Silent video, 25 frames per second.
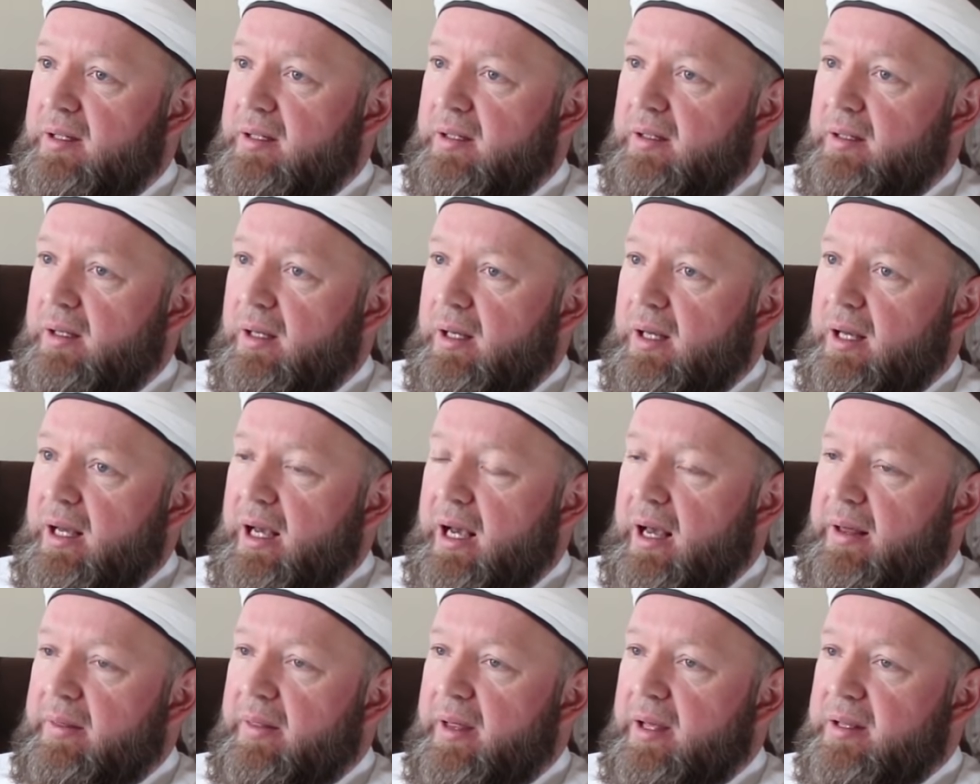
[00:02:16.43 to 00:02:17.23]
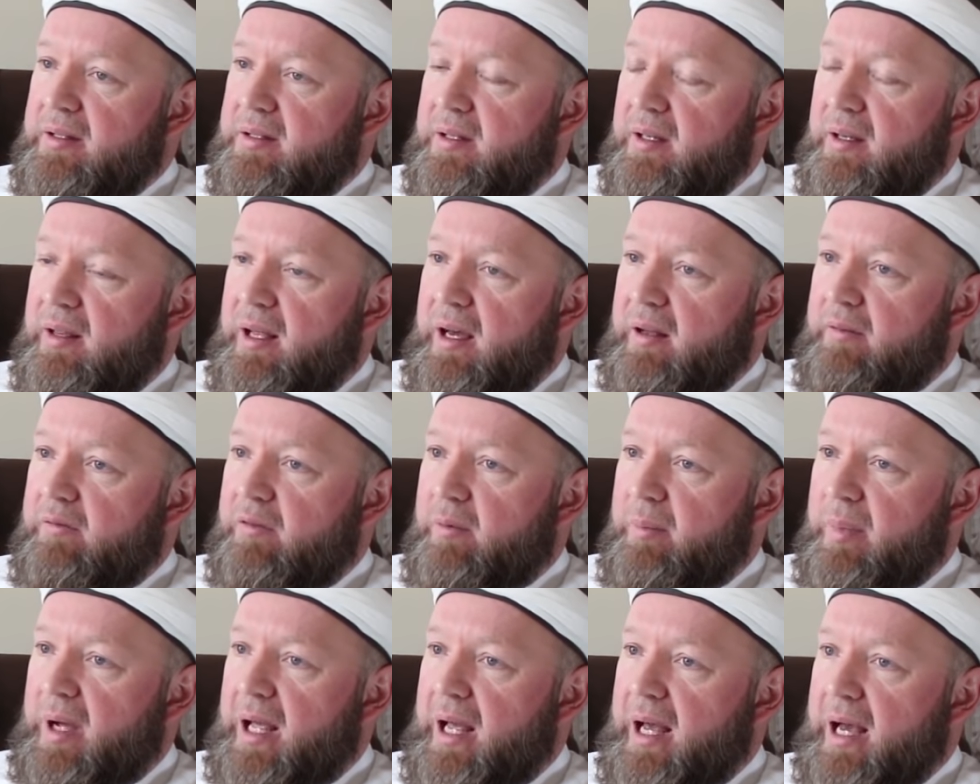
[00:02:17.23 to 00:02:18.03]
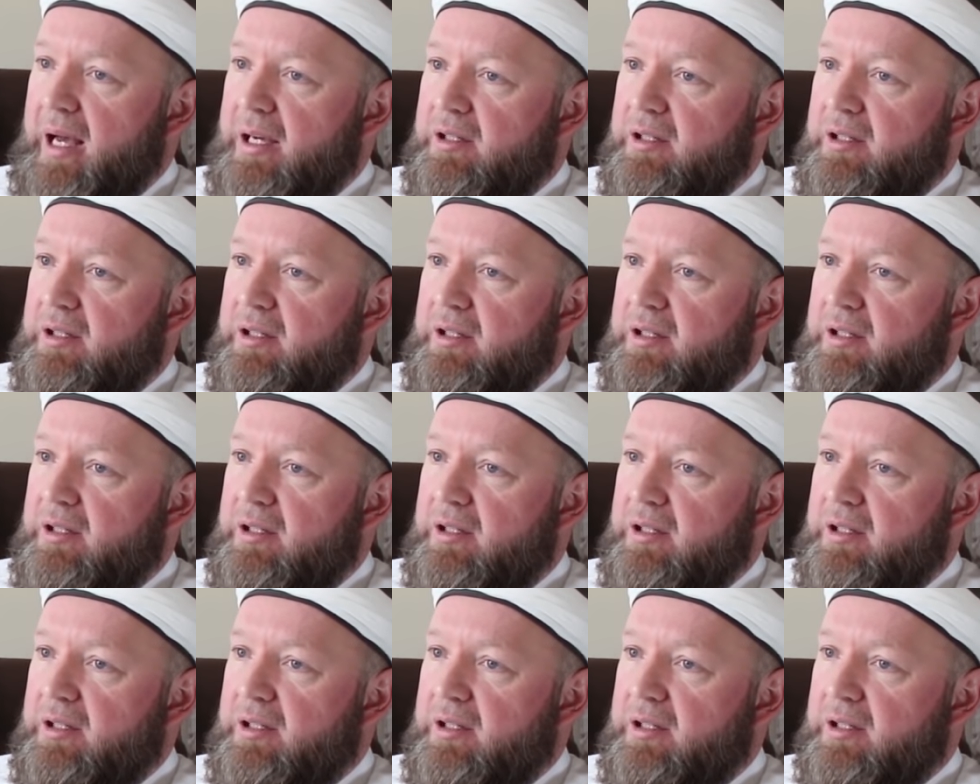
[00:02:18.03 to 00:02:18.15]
and, and they see that from my